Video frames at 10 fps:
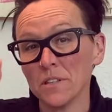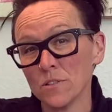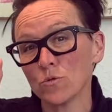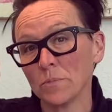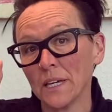
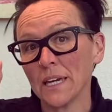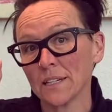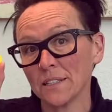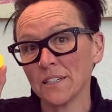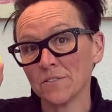These will be
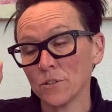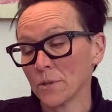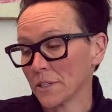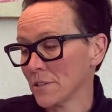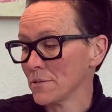handy if you
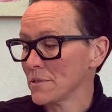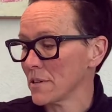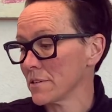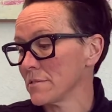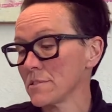want to use
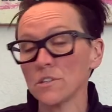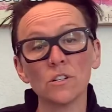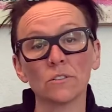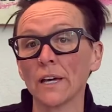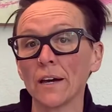those. You
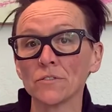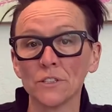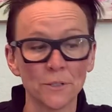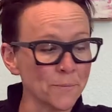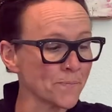don't have
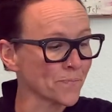to.